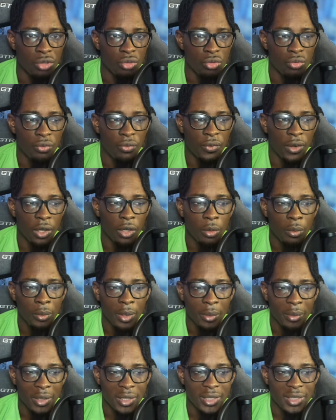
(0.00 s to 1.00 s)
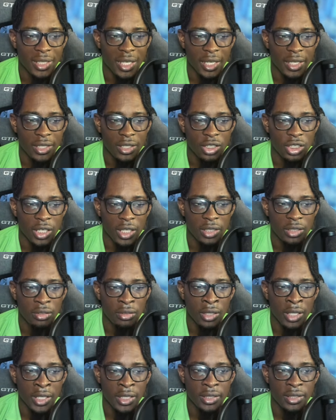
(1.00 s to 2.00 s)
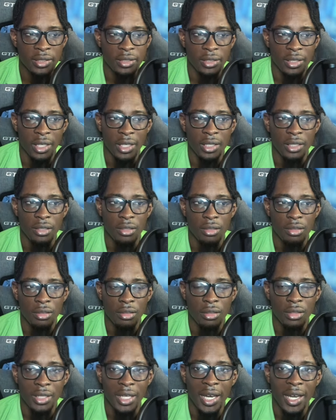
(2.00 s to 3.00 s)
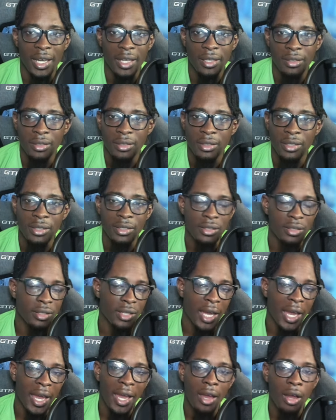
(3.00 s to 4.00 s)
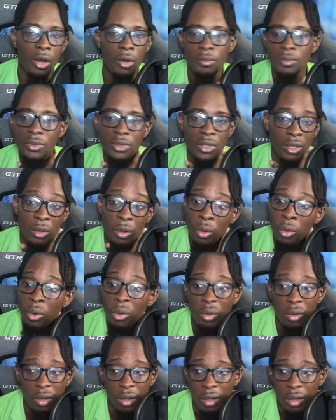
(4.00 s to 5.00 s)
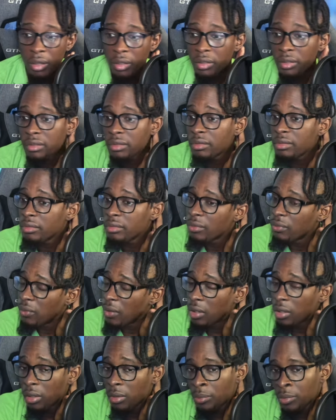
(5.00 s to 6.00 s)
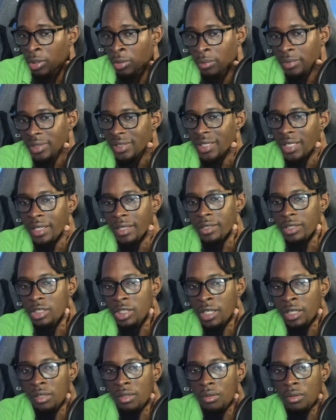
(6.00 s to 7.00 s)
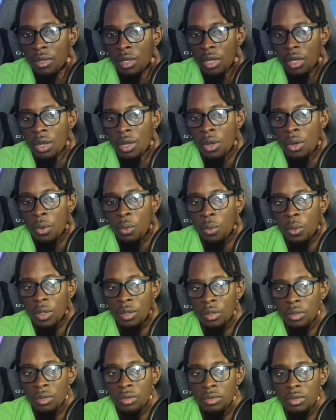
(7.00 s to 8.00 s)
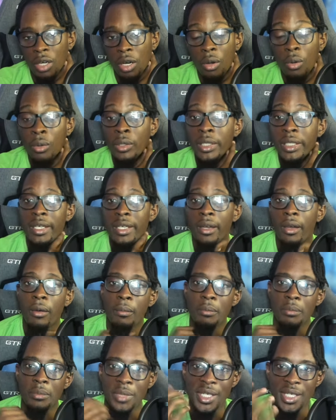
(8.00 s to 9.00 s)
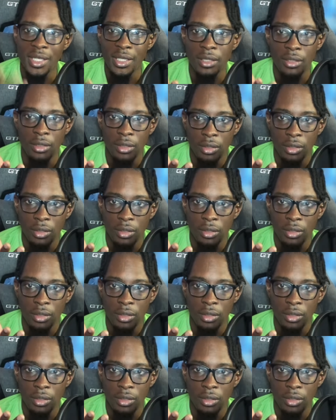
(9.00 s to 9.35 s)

follow me on my 2nd channel, guys, like that helps a whole lot. Following me on my 2nd channel will not only help me,